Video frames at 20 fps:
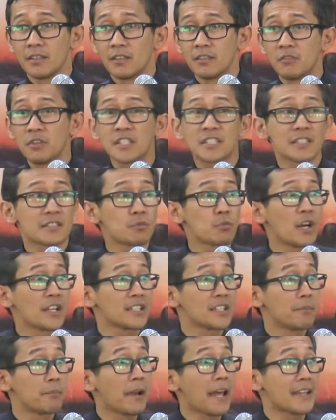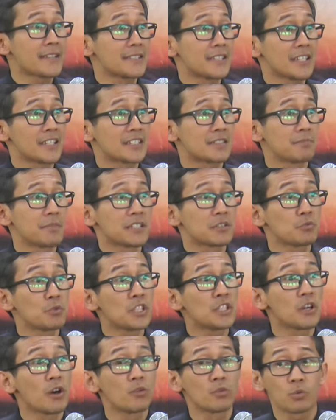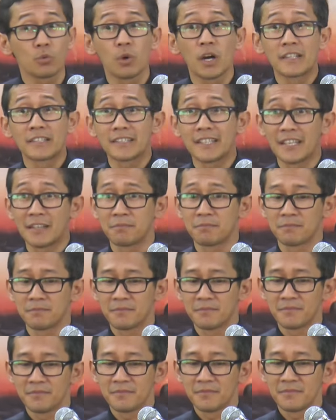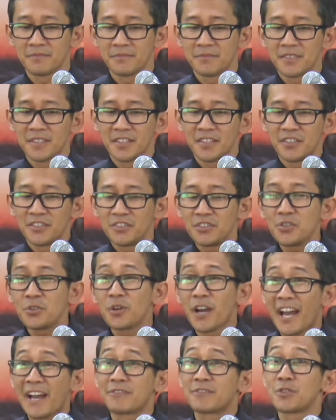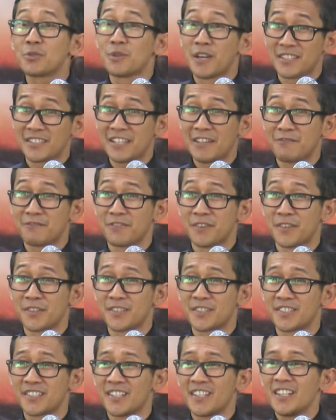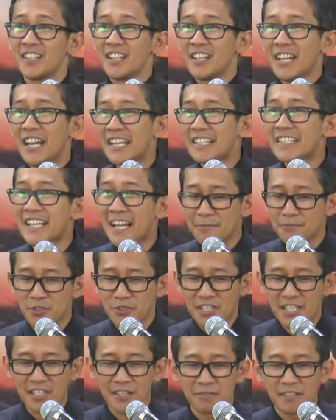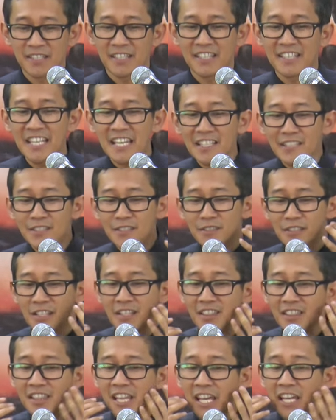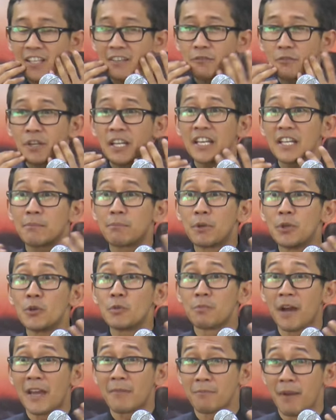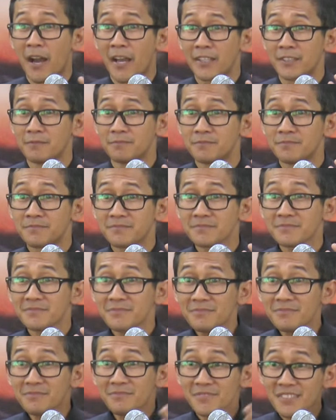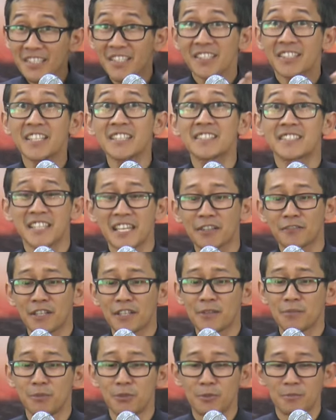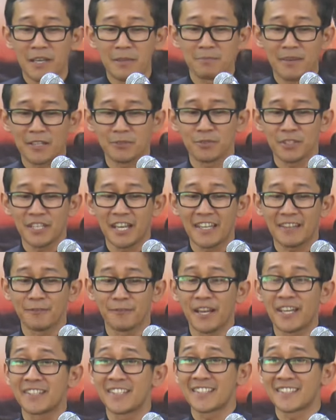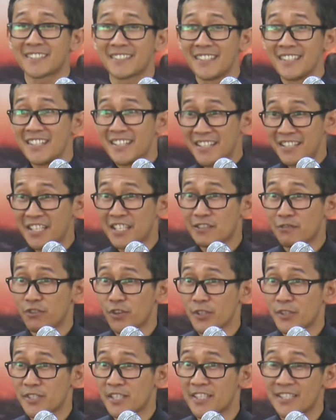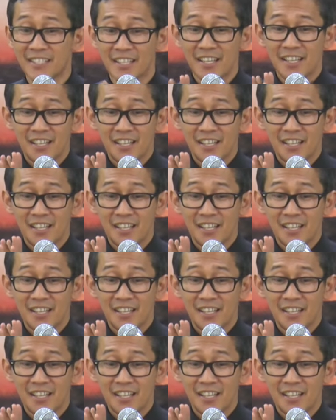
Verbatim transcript: We just want the blessings, but we don't want Him you have to want Him first. And come to think of it, this thing really blew my mind. This thing really blew my mind when I read this, this verses.